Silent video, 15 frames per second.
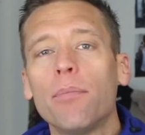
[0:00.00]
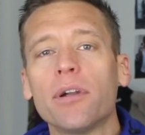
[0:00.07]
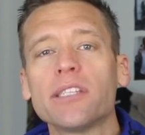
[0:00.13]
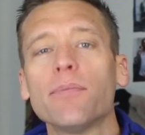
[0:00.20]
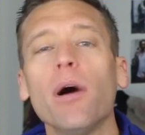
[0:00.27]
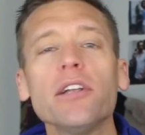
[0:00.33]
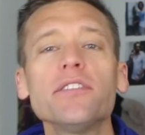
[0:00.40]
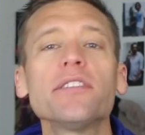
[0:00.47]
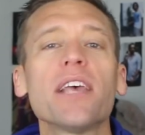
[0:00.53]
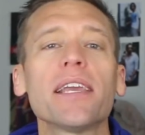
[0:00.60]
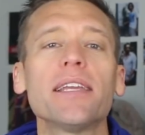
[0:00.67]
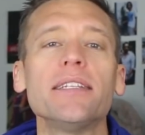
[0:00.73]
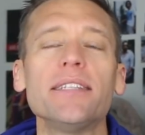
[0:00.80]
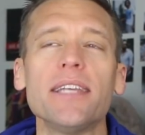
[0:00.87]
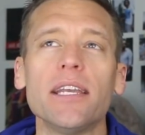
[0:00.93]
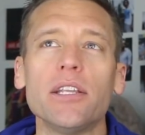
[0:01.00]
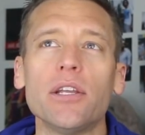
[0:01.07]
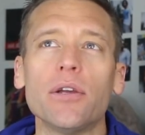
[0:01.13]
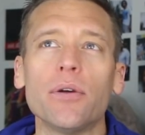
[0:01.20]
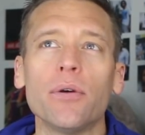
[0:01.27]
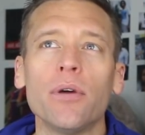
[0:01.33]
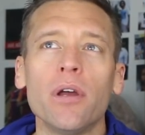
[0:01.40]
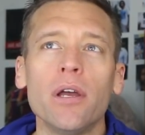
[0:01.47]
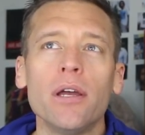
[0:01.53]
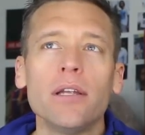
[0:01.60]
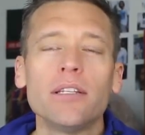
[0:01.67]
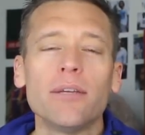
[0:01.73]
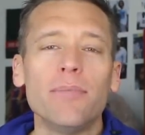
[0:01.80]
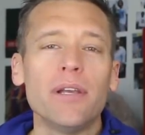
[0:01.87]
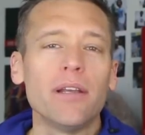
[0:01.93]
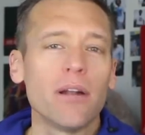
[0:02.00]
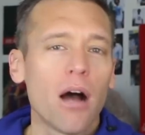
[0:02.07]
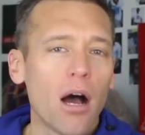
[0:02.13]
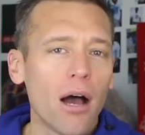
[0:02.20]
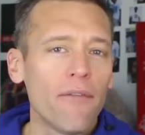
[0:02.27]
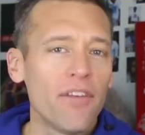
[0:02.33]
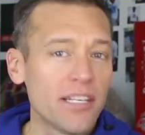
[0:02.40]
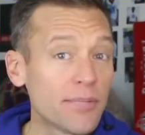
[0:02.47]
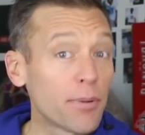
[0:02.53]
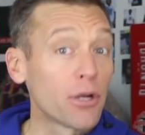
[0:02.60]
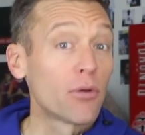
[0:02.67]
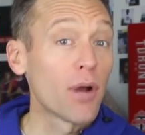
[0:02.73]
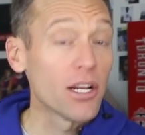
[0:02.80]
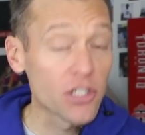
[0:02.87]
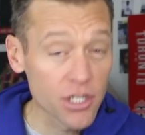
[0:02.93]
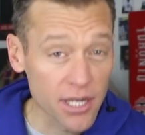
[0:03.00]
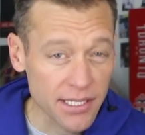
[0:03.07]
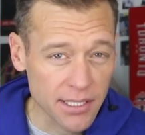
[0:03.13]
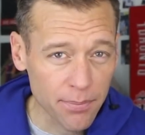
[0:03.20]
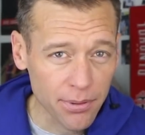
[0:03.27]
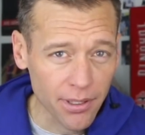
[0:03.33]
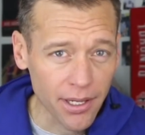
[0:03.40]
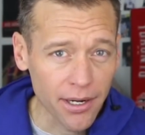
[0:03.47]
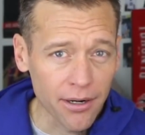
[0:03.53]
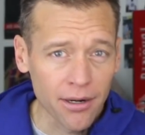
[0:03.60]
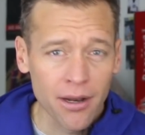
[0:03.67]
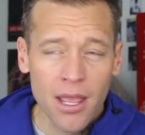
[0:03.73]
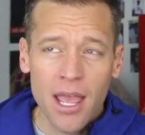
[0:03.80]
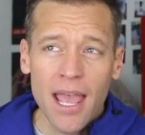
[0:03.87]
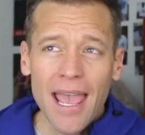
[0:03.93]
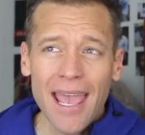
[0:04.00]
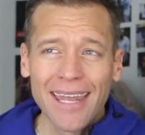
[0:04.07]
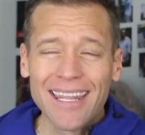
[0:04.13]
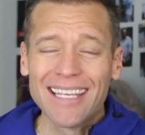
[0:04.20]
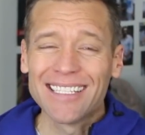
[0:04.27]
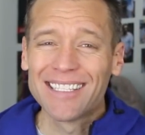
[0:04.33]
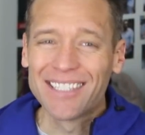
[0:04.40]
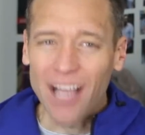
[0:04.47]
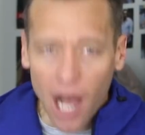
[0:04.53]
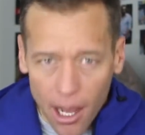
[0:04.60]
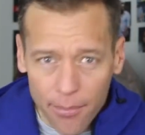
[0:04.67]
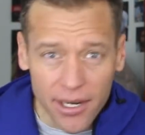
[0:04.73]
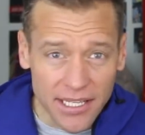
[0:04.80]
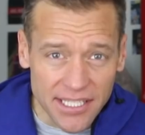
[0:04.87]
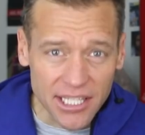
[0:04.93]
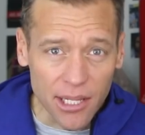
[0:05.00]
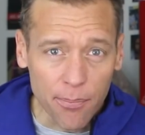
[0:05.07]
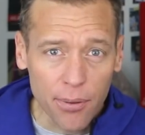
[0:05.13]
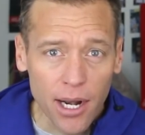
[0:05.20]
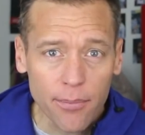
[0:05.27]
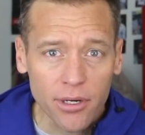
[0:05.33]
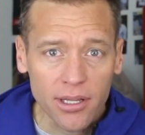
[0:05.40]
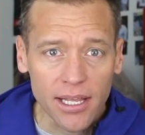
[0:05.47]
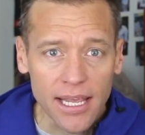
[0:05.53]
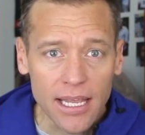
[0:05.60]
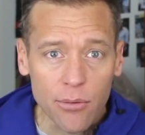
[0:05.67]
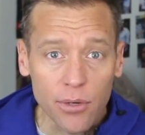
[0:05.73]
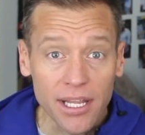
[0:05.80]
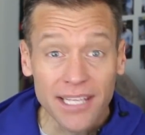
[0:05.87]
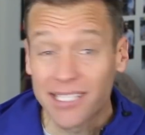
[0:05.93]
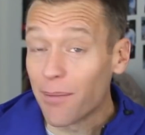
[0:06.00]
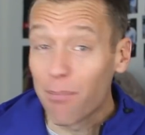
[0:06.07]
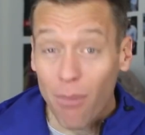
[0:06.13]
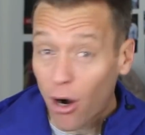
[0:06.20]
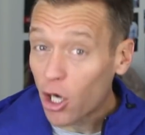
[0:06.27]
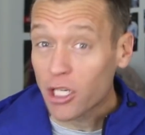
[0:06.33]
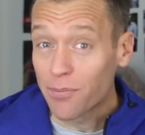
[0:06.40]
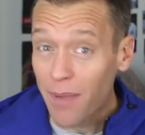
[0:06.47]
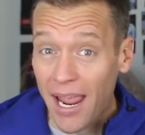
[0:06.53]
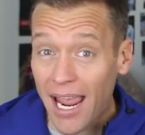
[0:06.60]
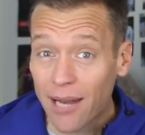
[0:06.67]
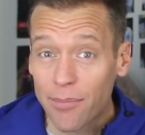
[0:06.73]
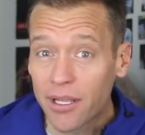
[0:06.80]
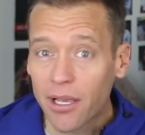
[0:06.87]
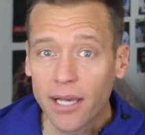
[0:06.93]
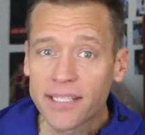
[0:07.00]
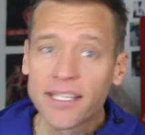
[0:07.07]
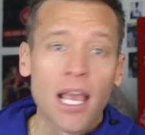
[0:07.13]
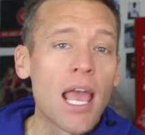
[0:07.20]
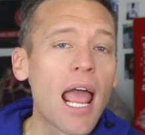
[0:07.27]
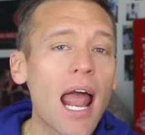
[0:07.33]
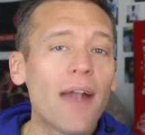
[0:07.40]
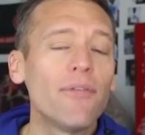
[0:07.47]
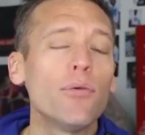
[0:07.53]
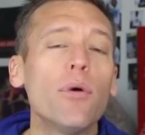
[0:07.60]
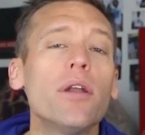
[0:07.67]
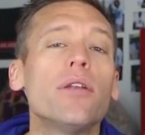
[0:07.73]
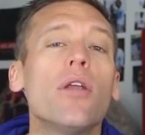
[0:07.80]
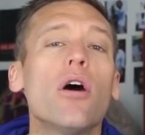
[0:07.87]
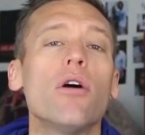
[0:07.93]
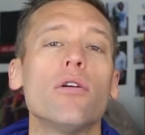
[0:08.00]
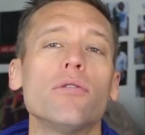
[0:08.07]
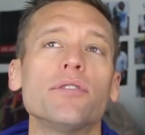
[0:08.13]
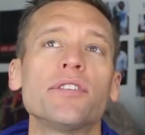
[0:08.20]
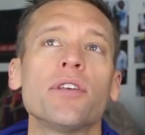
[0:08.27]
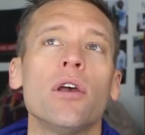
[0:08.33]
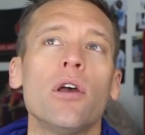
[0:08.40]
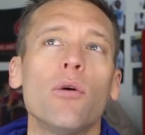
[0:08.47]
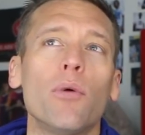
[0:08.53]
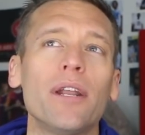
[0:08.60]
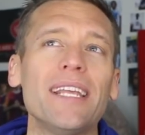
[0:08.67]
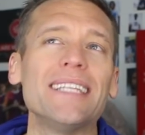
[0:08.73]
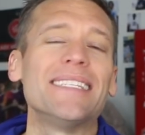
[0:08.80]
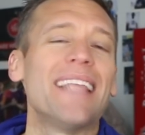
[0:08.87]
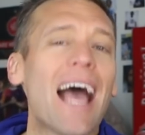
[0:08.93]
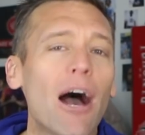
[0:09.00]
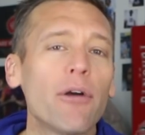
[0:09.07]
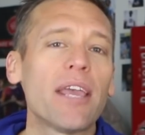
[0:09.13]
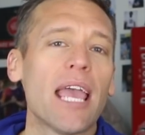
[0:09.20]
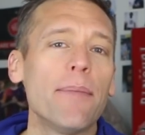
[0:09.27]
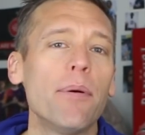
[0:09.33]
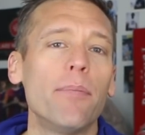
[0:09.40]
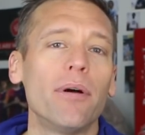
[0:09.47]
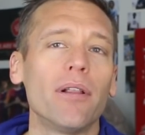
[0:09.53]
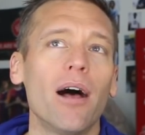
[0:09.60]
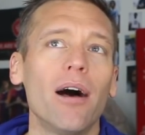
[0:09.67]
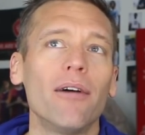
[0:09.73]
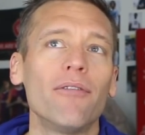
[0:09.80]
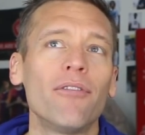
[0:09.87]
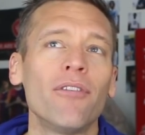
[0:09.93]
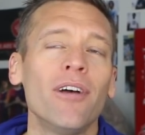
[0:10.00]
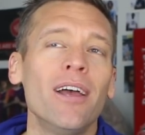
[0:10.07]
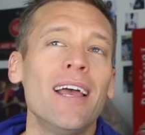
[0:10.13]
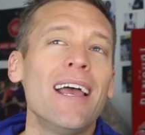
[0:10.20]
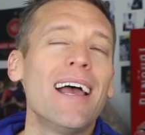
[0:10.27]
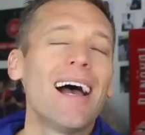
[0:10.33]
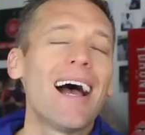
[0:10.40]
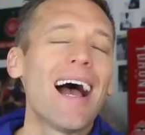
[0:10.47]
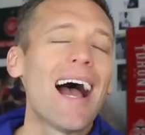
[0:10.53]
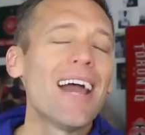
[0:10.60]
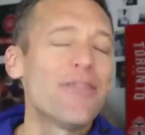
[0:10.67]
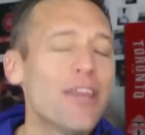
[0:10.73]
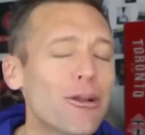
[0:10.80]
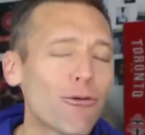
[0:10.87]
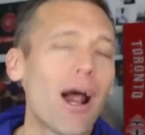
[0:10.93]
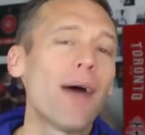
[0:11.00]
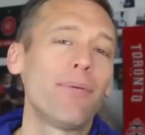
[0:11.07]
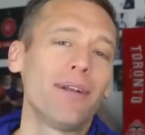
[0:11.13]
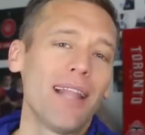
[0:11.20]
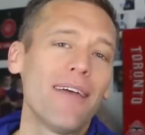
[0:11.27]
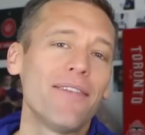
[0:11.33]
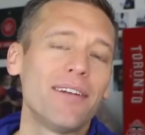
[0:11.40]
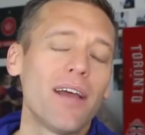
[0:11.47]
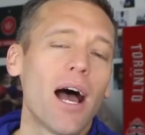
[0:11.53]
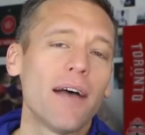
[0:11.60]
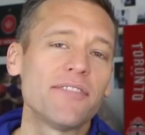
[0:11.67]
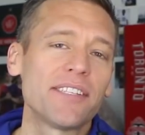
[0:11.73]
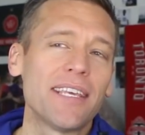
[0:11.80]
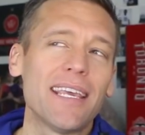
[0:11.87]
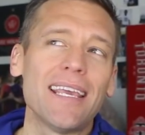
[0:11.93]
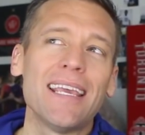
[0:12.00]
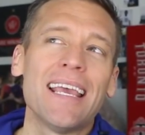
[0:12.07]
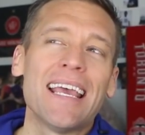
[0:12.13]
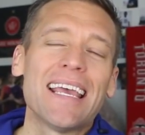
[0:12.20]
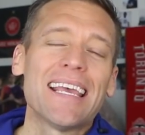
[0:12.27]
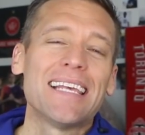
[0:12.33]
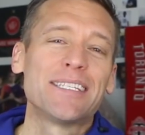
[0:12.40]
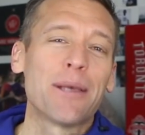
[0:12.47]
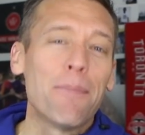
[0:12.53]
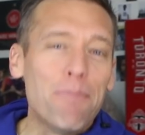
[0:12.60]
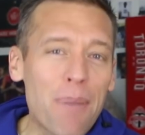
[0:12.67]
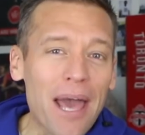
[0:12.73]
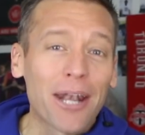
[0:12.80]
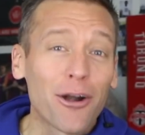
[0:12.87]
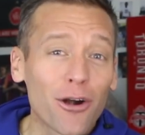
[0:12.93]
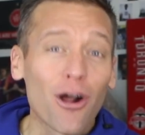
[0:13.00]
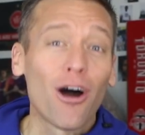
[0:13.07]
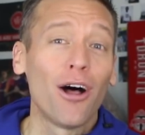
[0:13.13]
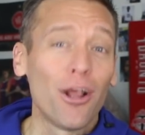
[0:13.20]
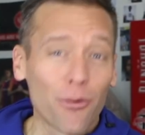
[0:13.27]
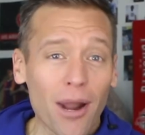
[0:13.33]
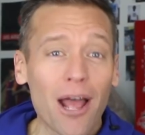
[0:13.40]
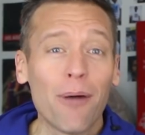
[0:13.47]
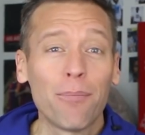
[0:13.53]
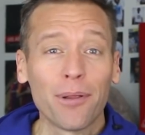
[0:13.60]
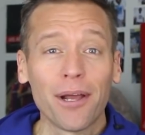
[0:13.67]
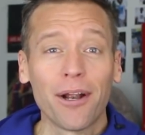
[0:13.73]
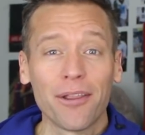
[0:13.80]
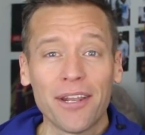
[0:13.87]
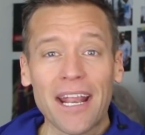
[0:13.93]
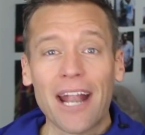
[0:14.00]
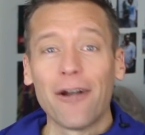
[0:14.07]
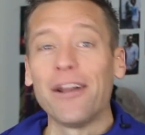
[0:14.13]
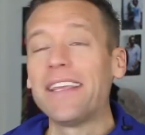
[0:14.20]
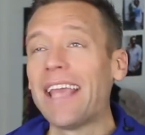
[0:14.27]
But as much as I continue to be in awe of his progression as a player and his dominance in the Premier League when he's a marked man because everyone knows what he's now capable of, I think Robert Lewandowski is a better all-around player than Harry